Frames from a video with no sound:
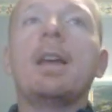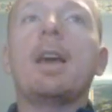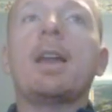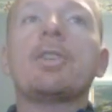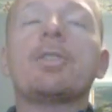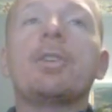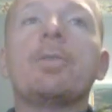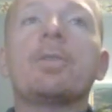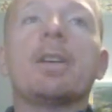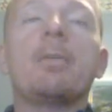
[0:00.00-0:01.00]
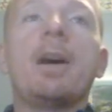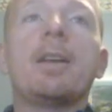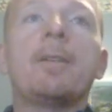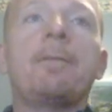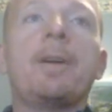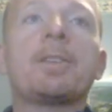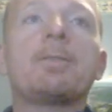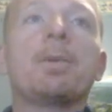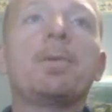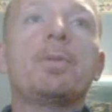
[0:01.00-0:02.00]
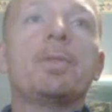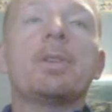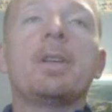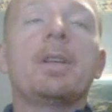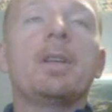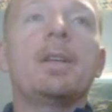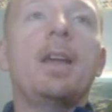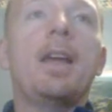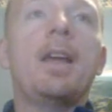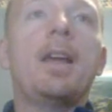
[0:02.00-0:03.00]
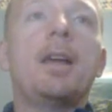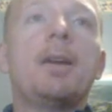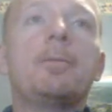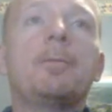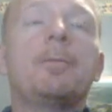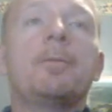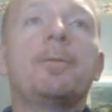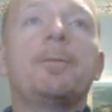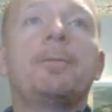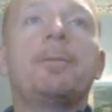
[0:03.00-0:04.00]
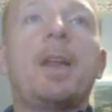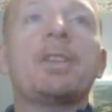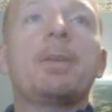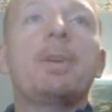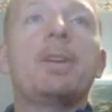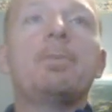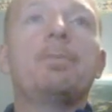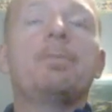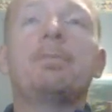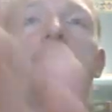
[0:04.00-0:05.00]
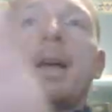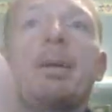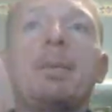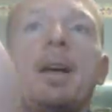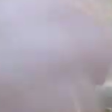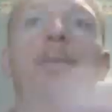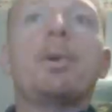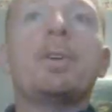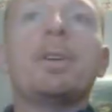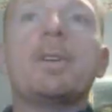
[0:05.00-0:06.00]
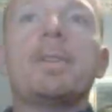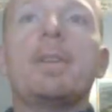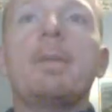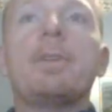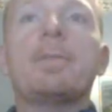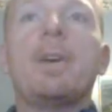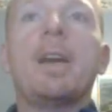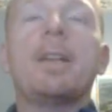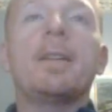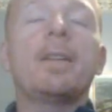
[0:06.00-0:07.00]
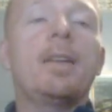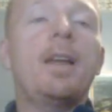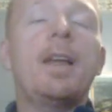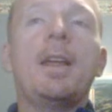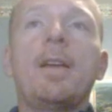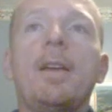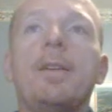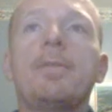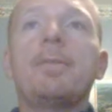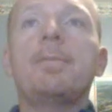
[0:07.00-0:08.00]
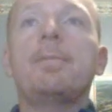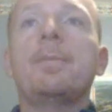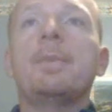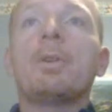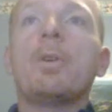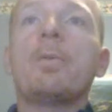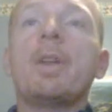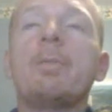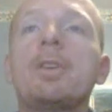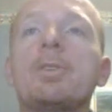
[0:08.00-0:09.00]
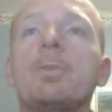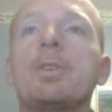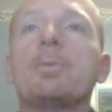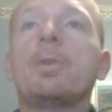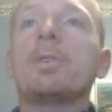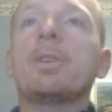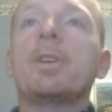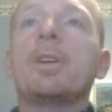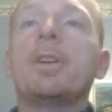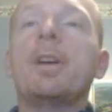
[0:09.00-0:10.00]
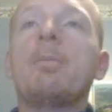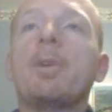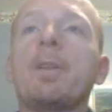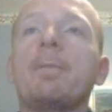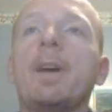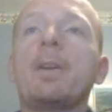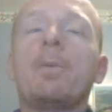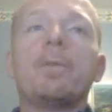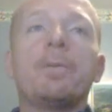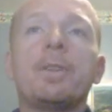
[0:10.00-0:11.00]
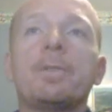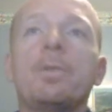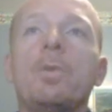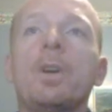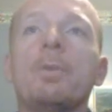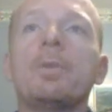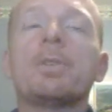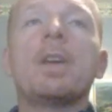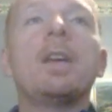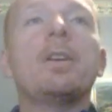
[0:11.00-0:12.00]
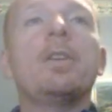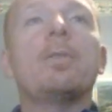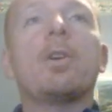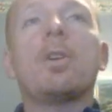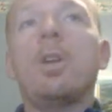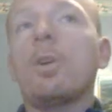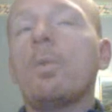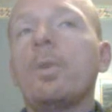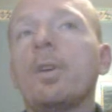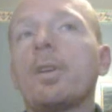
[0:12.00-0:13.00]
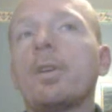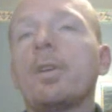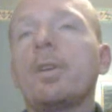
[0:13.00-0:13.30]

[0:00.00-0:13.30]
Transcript: And I just used a command fast boot, flash image, blah blah blah, pointed it at the image file, the recovery image, which was a modified one for this phone. It was, you've got Clockwork